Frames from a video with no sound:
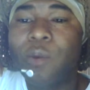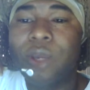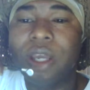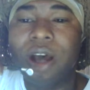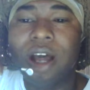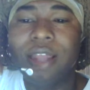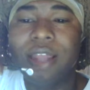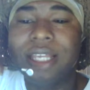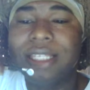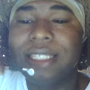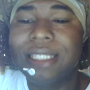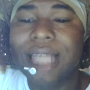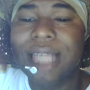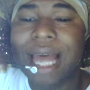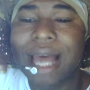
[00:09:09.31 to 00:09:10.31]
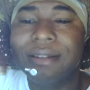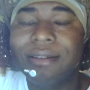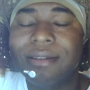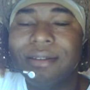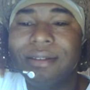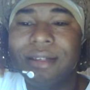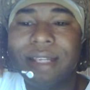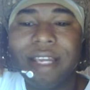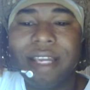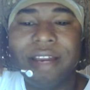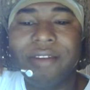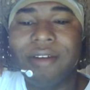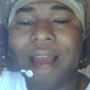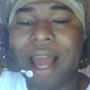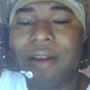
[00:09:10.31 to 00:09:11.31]
We understand
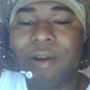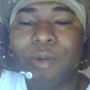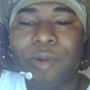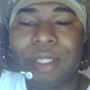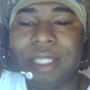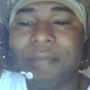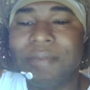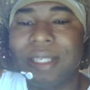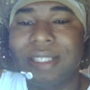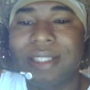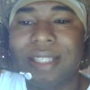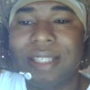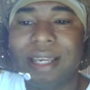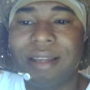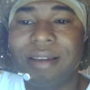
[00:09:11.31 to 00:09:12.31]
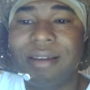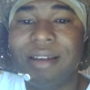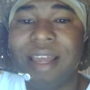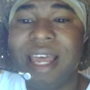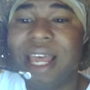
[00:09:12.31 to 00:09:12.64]
Iraq was a mistake.